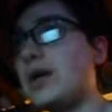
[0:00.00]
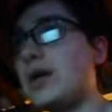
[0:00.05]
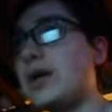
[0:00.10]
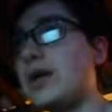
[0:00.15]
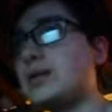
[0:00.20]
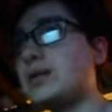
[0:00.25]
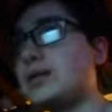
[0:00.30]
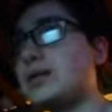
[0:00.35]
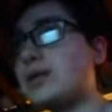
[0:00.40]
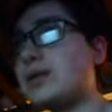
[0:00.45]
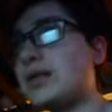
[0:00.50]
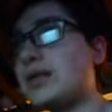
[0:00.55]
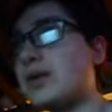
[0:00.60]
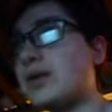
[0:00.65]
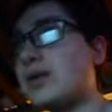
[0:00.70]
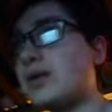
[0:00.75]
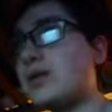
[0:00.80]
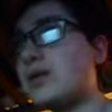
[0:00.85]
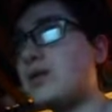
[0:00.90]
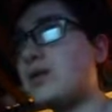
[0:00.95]
It's
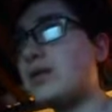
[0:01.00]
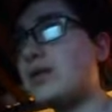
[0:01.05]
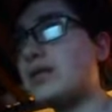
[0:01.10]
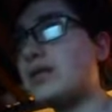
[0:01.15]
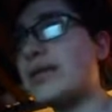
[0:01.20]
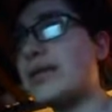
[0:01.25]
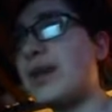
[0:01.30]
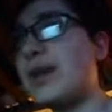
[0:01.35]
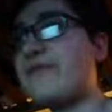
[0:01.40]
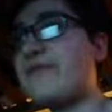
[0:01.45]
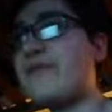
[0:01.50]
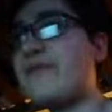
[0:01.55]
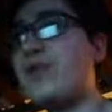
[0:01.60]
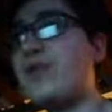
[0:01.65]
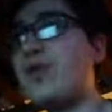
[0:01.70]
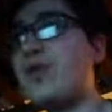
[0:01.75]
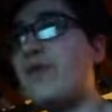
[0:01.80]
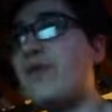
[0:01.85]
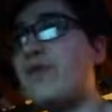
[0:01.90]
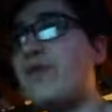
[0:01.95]
like you need to get
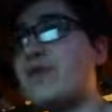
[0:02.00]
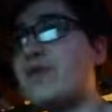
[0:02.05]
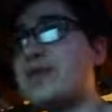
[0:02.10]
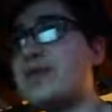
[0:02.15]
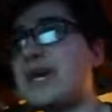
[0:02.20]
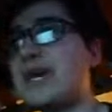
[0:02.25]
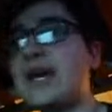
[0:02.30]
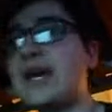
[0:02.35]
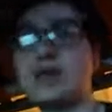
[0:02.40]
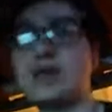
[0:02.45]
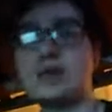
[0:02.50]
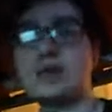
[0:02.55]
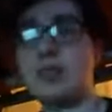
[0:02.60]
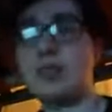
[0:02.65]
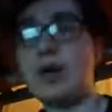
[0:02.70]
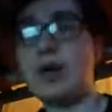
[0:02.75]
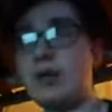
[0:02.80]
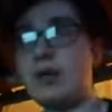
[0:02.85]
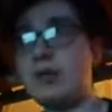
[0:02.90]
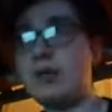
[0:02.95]
fuel for the tank
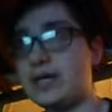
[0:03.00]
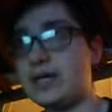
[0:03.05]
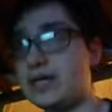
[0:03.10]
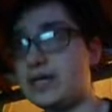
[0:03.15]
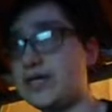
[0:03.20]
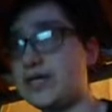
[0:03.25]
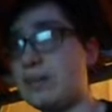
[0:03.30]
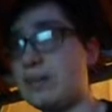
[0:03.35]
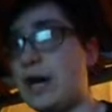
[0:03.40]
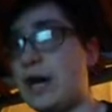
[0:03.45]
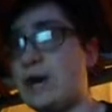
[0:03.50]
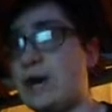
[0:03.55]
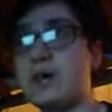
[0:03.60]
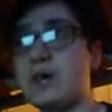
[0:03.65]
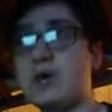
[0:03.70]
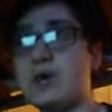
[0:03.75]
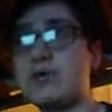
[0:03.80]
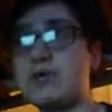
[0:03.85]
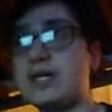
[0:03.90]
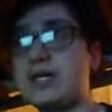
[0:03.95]
as well in case the
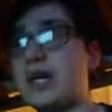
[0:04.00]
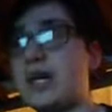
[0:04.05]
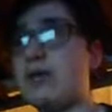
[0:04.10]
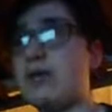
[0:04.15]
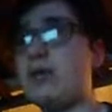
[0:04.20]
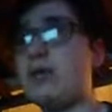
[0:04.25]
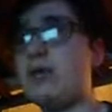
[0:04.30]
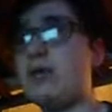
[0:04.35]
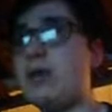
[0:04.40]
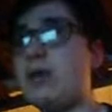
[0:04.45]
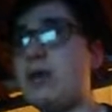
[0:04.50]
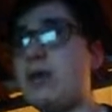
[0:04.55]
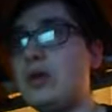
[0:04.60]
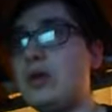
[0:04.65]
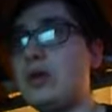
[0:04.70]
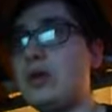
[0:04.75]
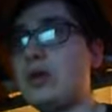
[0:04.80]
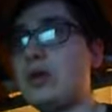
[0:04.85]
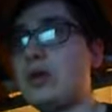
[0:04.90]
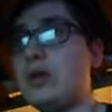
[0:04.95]
power goes out.
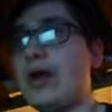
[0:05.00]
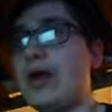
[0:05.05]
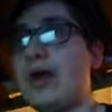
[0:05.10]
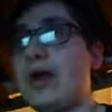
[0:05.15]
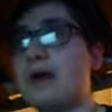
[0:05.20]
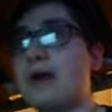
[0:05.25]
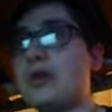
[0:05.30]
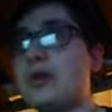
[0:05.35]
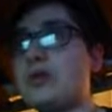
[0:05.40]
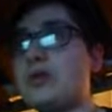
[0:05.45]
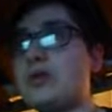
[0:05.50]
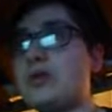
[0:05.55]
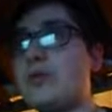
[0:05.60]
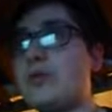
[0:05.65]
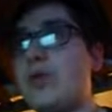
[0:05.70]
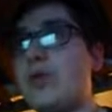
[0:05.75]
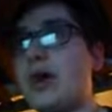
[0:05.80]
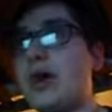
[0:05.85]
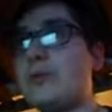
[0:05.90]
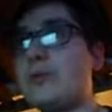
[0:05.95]
And
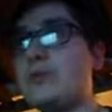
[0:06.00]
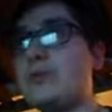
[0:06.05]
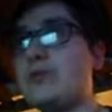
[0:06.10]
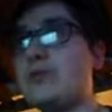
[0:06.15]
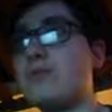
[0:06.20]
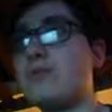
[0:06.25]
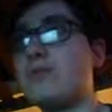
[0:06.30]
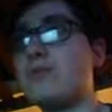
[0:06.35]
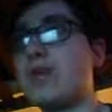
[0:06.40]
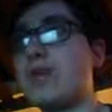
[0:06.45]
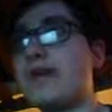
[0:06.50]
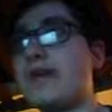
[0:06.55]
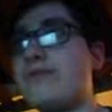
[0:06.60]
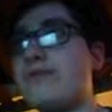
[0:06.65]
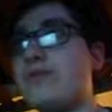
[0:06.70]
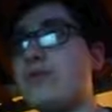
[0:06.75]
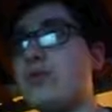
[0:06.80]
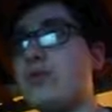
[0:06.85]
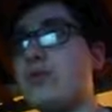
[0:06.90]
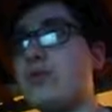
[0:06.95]
what I would do with
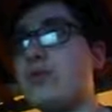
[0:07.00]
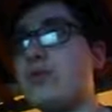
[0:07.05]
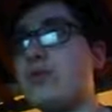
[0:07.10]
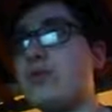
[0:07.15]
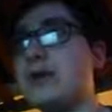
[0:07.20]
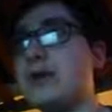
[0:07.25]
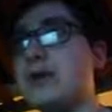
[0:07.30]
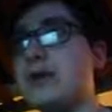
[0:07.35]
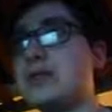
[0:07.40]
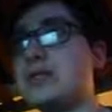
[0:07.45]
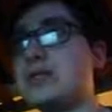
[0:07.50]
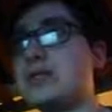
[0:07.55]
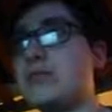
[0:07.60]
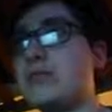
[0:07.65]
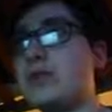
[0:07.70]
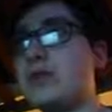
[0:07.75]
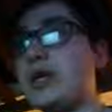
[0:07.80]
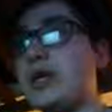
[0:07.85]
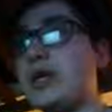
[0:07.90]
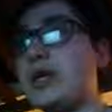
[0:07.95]
that fuel is
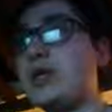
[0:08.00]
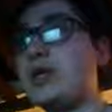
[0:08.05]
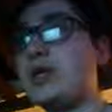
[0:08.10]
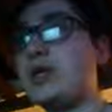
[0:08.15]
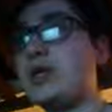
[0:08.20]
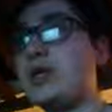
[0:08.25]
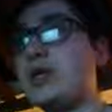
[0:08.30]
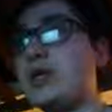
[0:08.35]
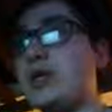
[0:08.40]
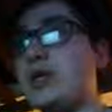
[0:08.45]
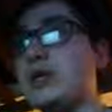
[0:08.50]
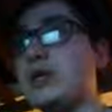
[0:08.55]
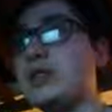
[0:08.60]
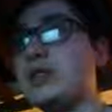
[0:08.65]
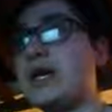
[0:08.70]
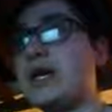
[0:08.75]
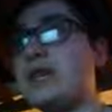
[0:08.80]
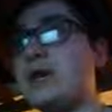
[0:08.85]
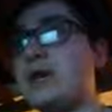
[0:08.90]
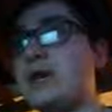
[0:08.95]
to put it in your
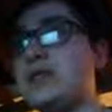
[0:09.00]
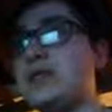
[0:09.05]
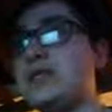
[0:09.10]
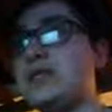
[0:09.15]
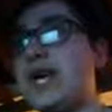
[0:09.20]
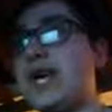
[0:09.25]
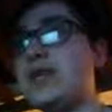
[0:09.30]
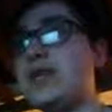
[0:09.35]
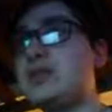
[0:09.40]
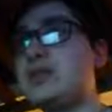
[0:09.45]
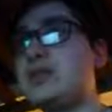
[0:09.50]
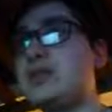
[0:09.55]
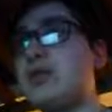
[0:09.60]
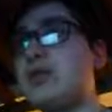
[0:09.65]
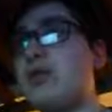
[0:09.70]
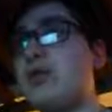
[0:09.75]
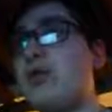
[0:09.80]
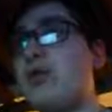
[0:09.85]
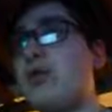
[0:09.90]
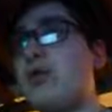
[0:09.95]

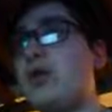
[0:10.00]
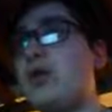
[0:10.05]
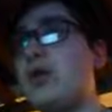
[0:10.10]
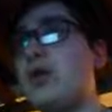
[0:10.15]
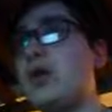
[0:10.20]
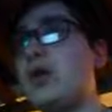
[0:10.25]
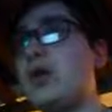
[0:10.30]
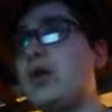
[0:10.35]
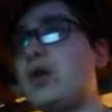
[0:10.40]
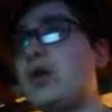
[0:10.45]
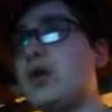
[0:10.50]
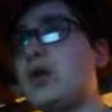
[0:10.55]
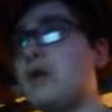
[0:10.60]
tent or.